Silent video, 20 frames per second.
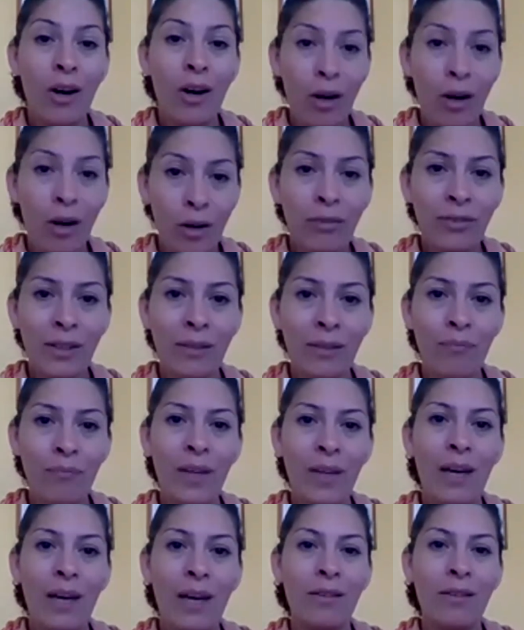Often
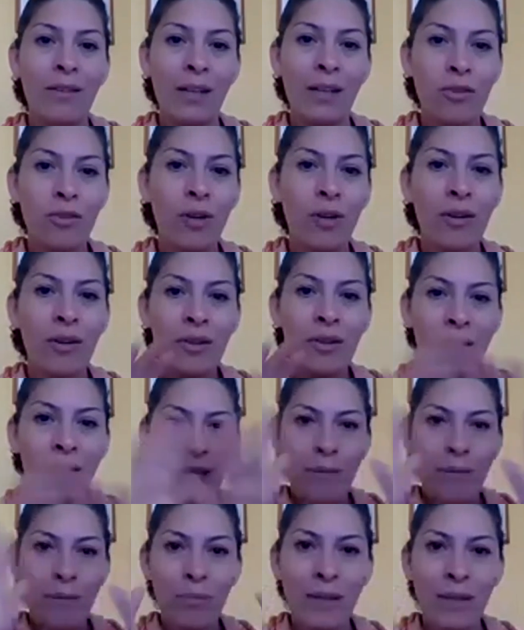they'd rather
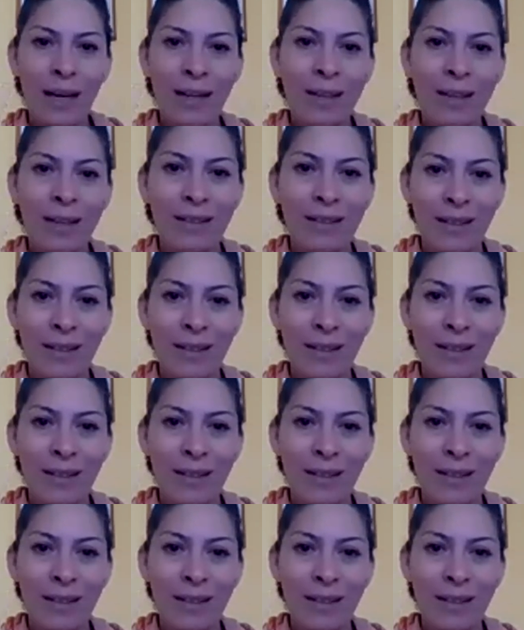keep that